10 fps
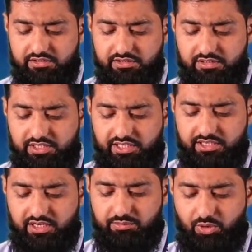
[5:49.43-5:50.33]

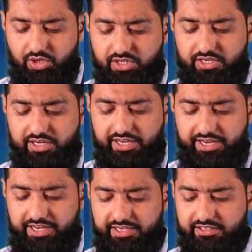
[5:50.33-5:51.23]
thicker border,
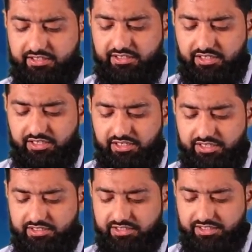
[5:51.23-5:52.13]
and
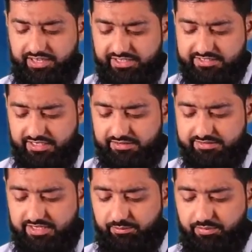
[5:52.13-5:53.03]
in the next
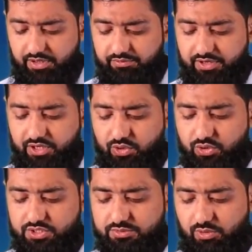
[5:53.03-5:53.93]
example we
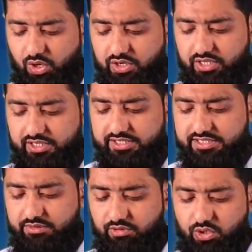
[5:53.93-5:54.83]
use border is
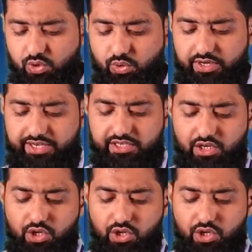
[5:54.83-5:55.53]
equal to 8,